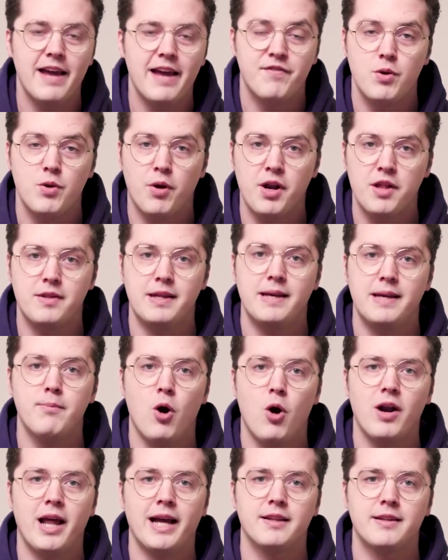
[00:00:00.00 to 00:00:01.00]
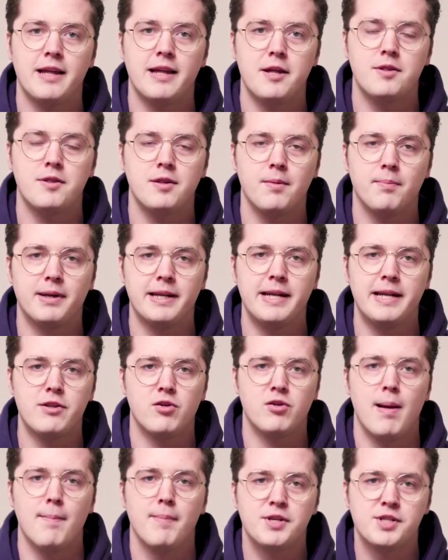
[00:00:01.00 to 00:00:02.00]
If you want to see more like this, please
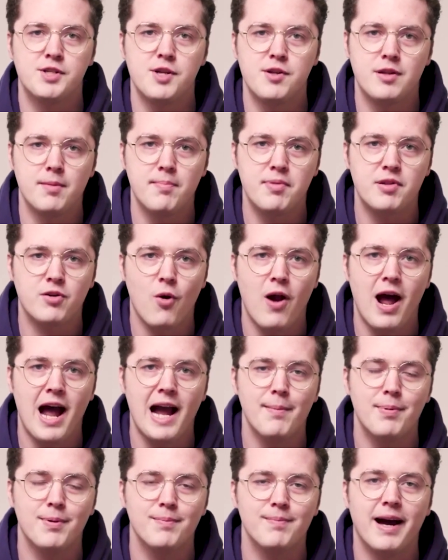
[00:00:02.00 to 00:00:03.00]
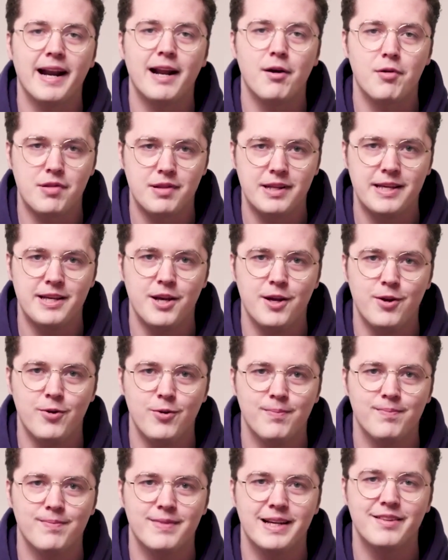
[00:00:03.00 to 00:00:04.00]
remember to subscribe, and I'll see you
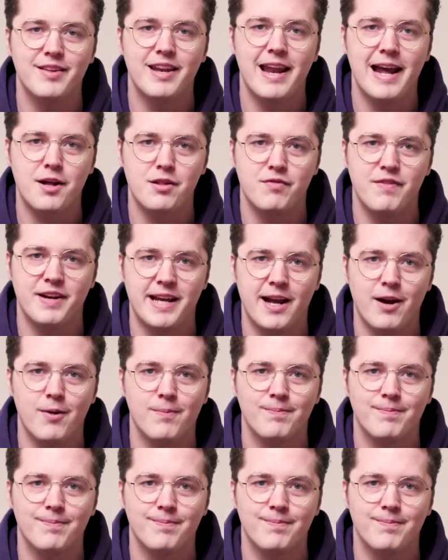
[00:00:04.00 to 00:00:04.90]
in the next video.